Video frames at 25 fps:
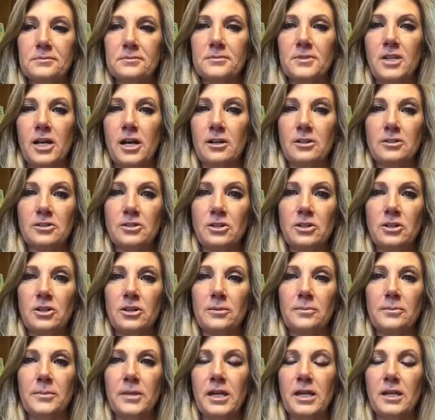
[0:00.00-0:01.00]

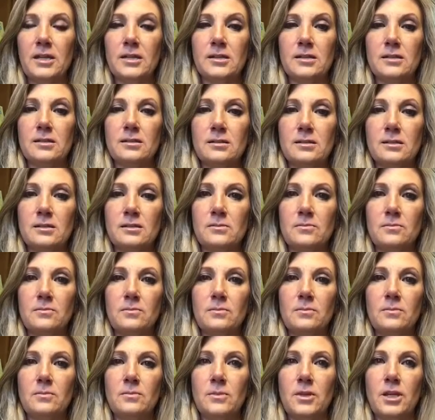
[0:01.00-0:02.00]
doctor because,
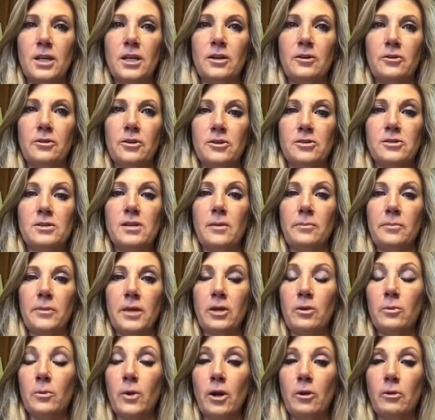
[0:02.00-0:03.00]
there's
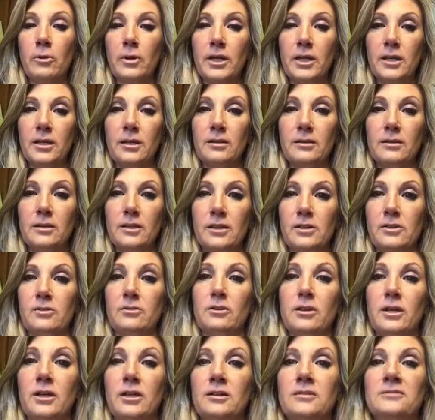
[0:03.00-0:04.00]
something growing in
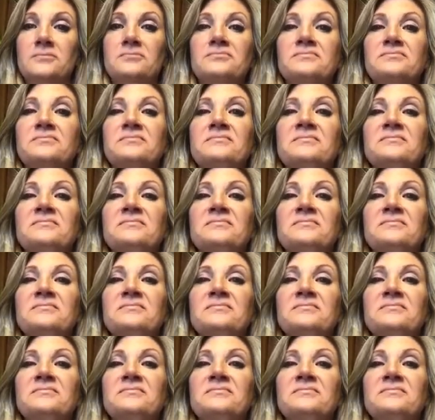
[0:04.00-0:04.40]
your lung.